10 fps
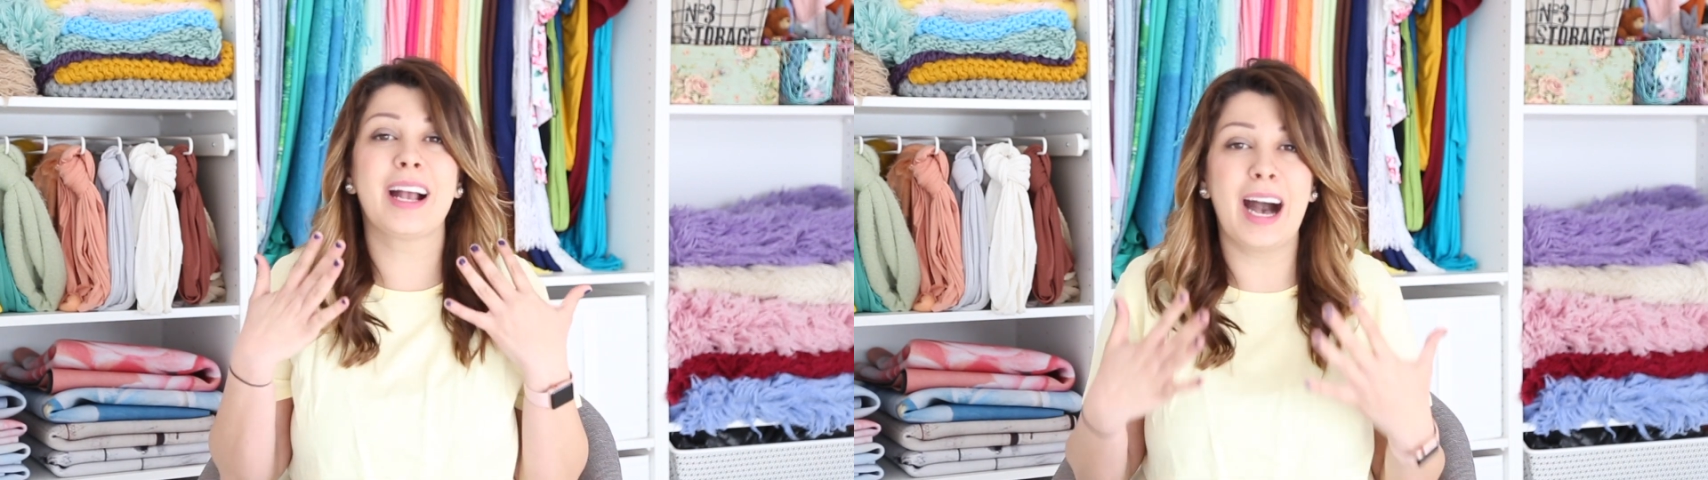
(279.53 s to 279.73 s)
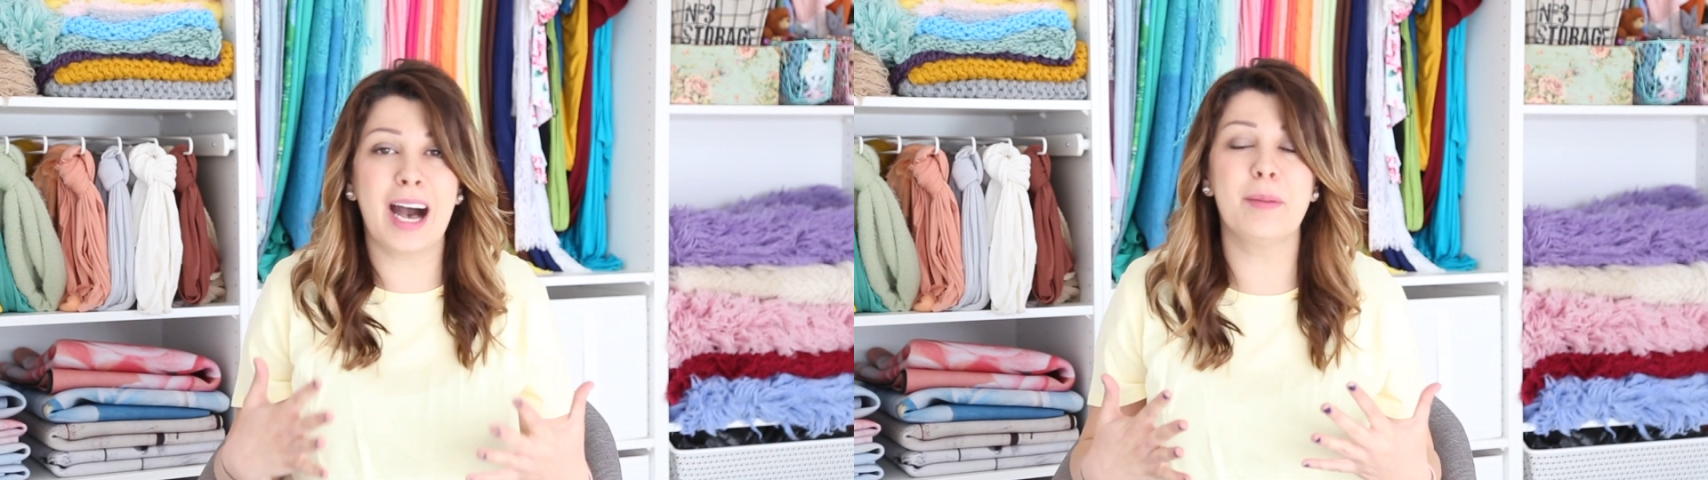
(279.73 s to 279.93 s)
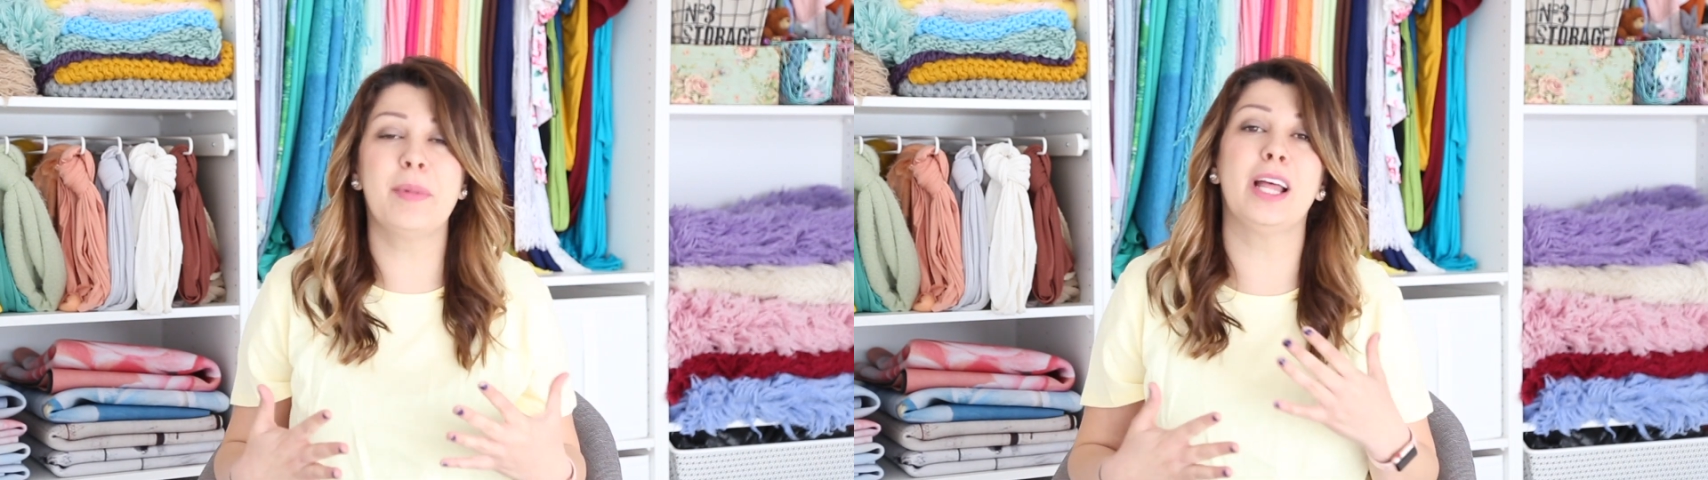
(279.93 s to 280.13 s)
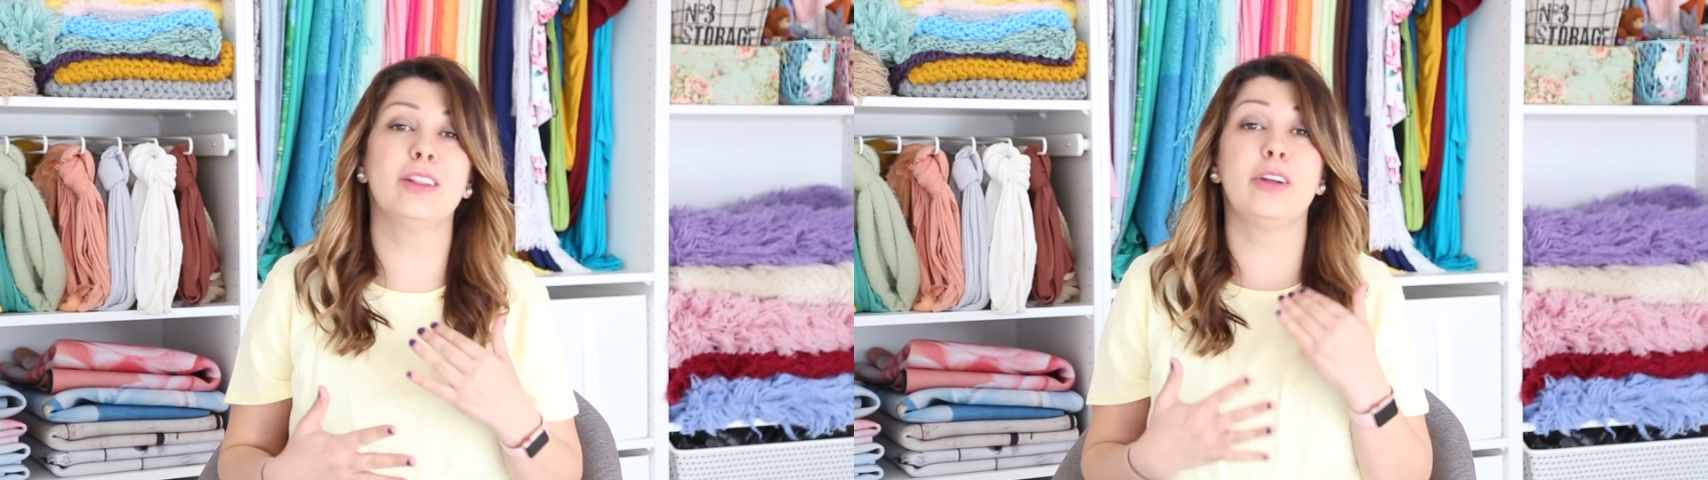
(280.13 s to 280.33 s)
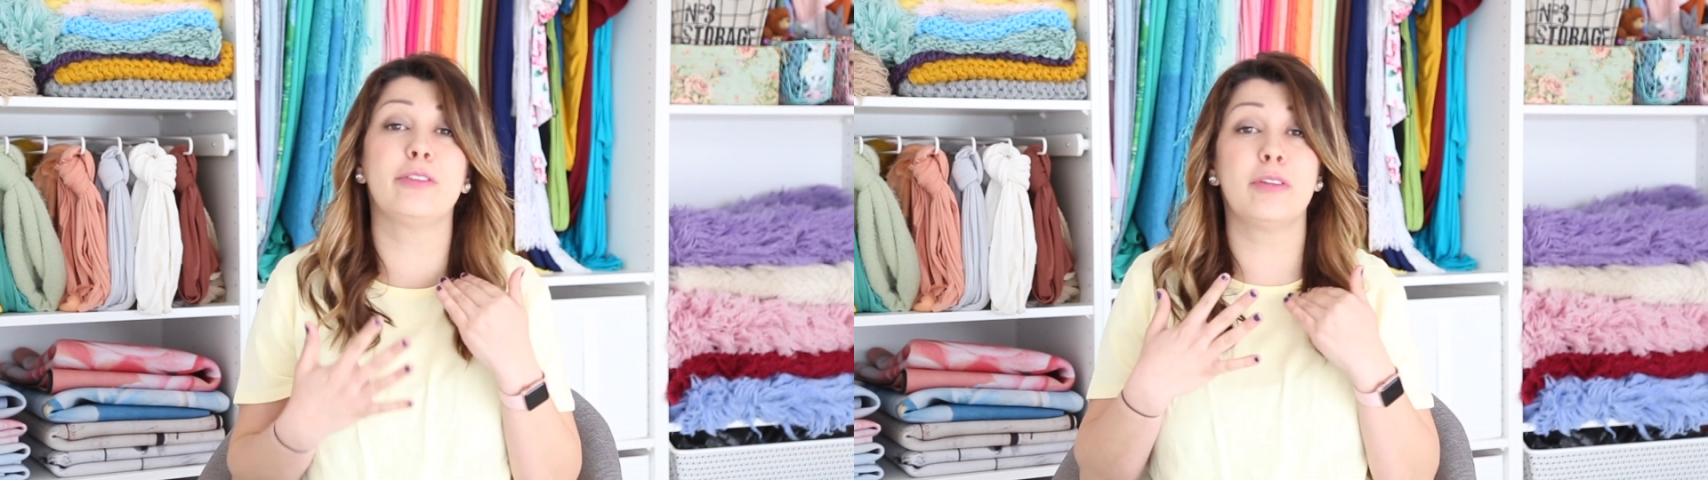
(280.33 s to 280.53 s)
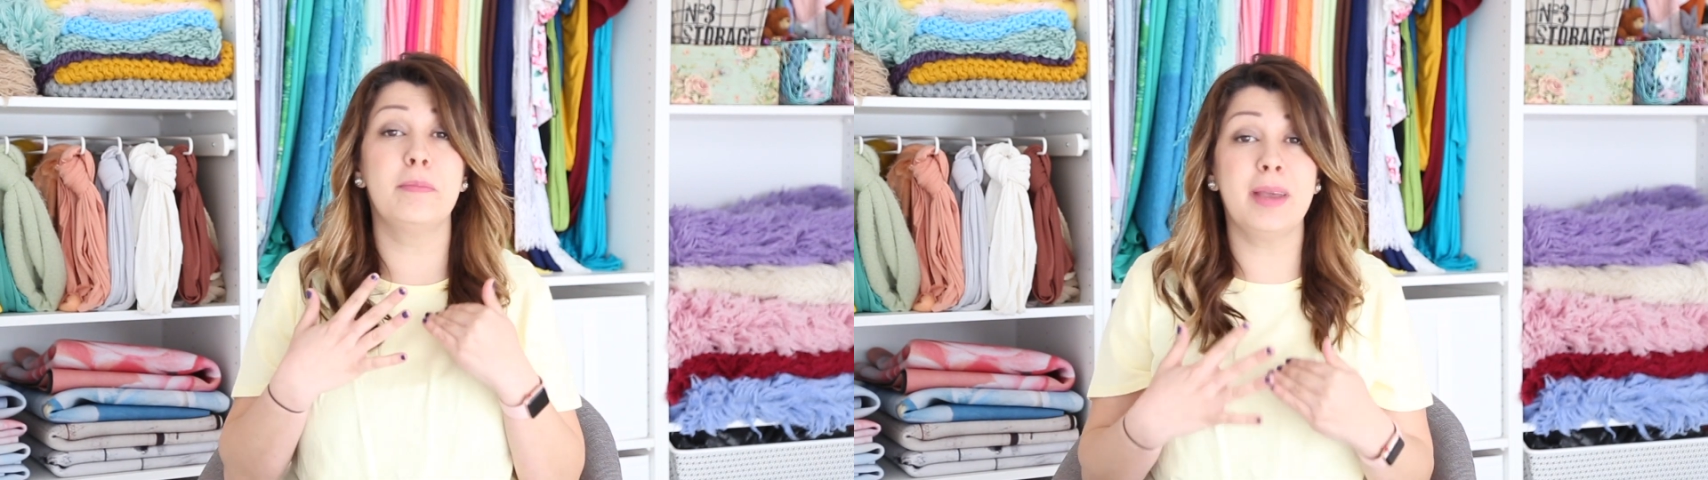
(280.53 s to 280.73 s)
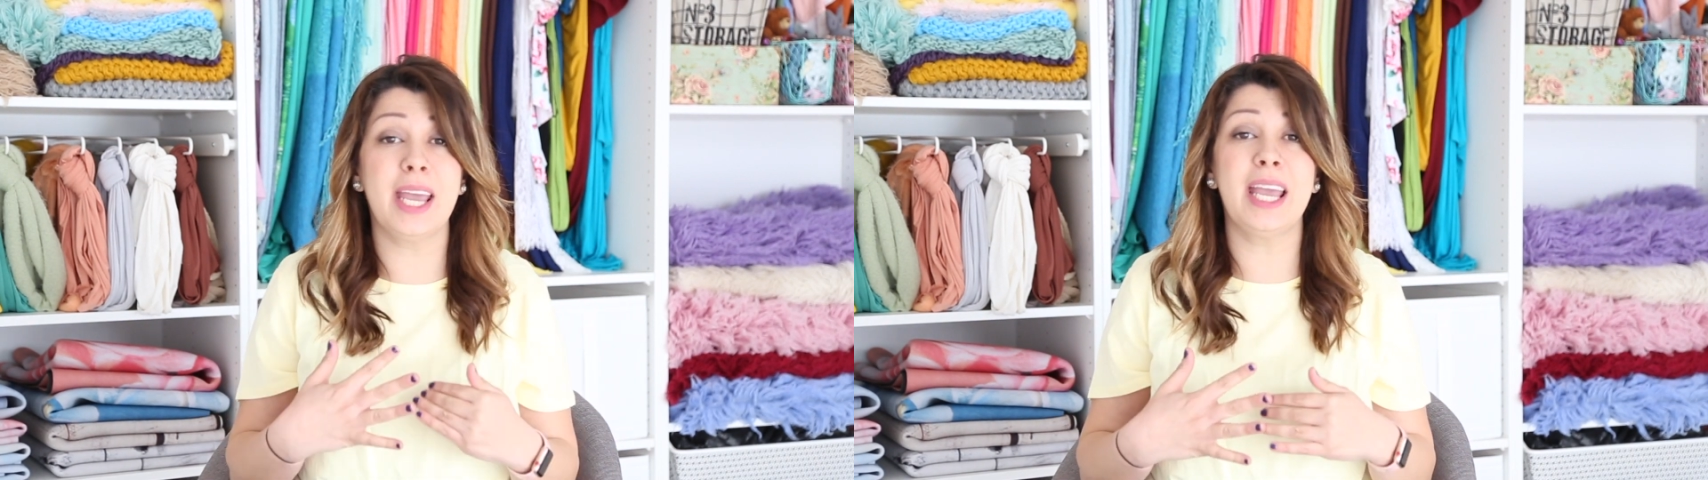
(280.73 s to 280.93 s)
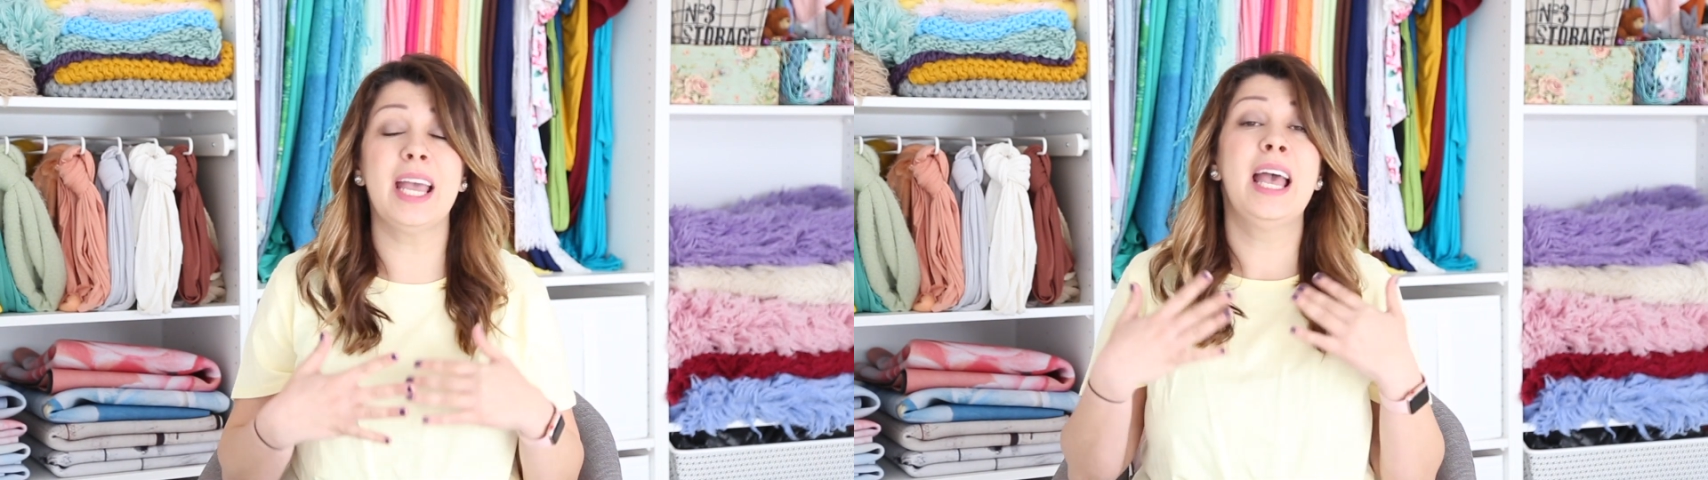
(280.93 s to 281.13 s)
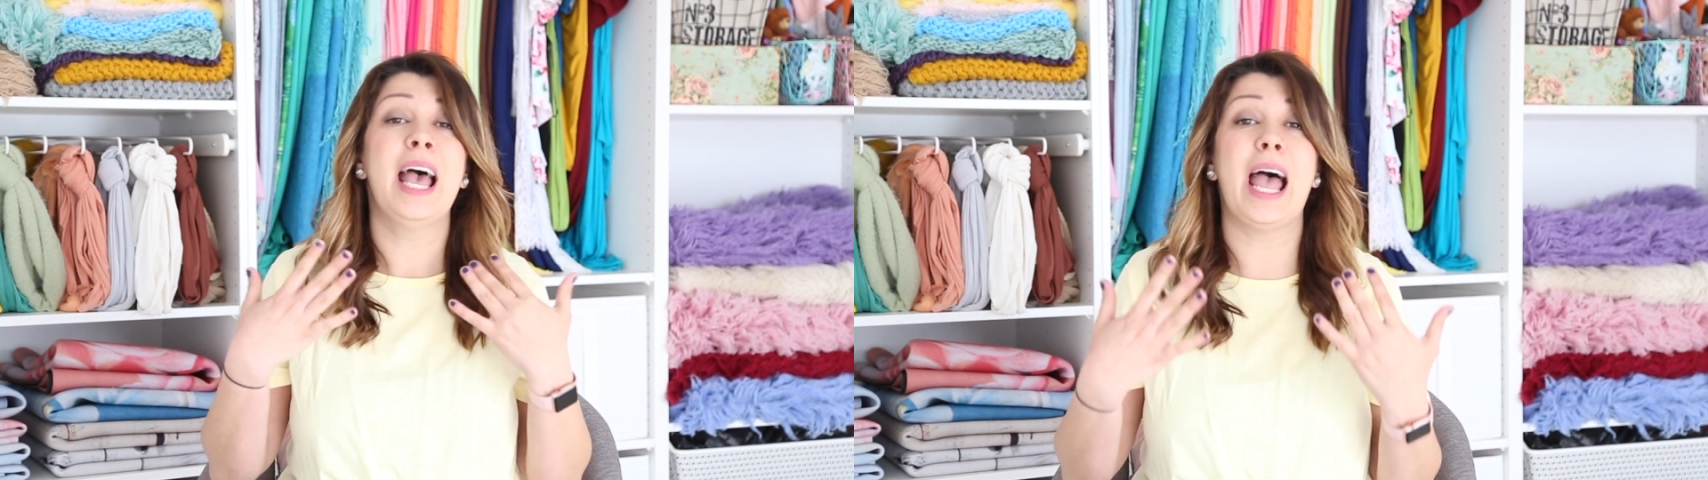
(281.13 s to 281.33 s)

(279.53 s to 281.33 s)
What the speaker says: Come and learn from me